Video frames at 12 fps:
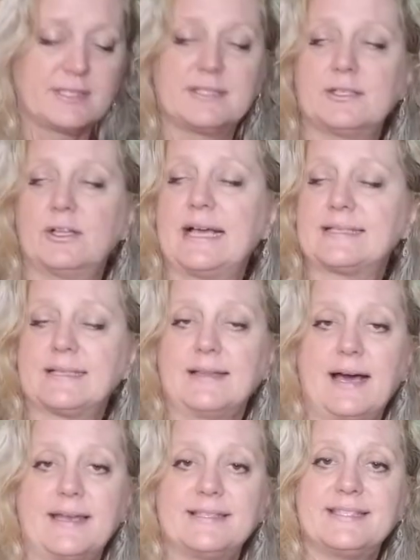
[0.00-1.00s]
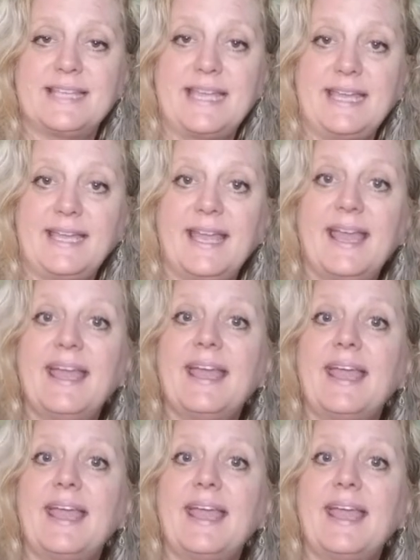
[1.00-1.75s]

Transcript: It still has a lot of zing,